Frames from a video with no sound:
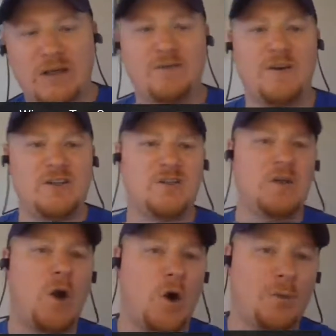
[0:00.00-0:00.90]
He finishes
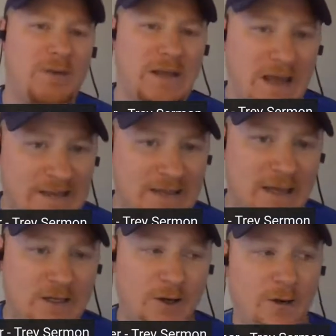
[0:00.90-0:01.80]
the RB8
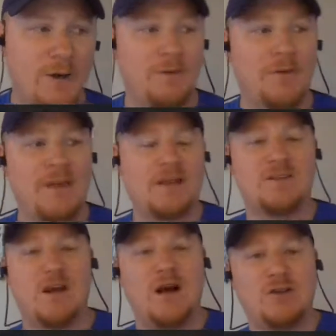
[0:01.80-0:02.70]
that year. The
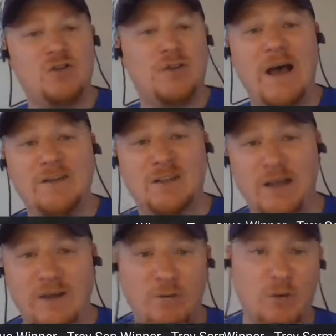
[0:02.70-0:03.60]
next
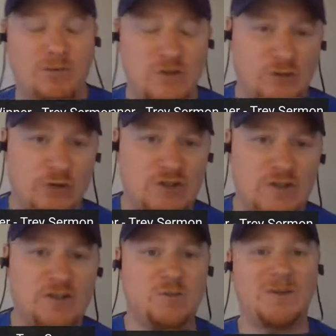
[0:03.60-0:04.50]
2011, one of his first
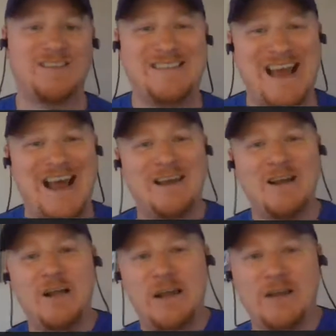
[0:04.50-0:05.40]
seasons with his
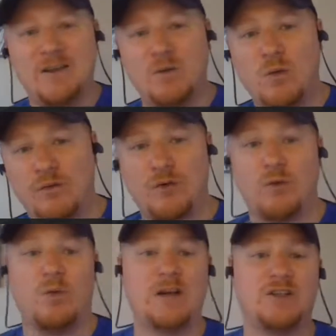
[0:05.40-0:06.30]
dad for
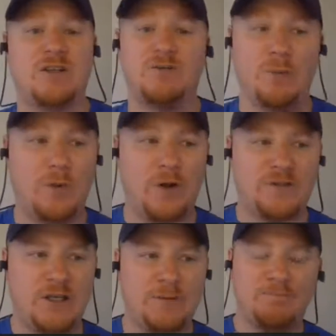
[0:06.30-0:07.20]
the Washington football
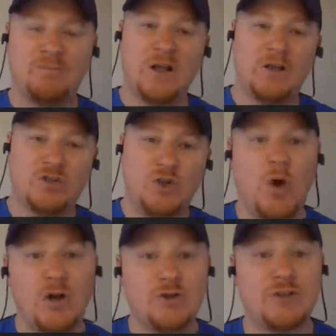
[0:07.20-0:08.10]
team,
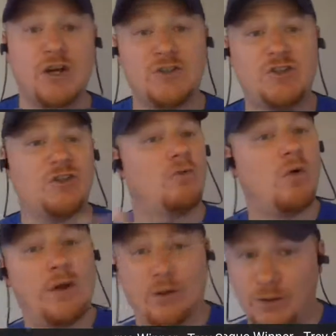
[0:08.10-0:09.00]
200 touches to
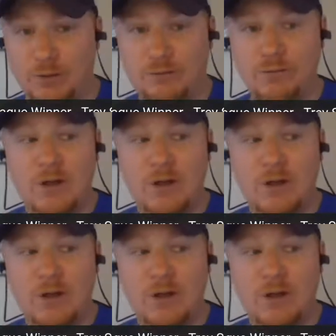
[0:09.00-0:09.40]
Roy Halou.